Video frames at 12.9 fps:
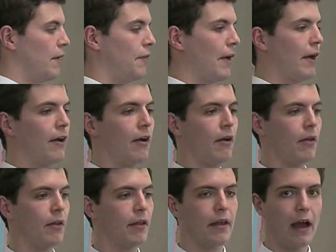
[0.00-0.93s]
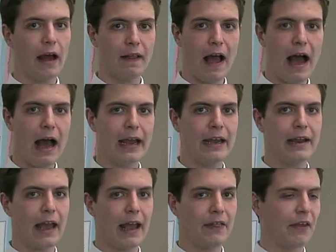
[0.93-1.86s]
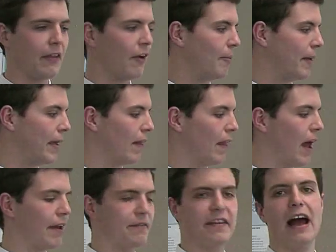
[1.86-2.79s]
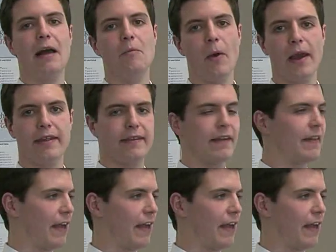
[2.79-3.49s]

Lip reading: they'll align, and then there'll be a lot of time wasted.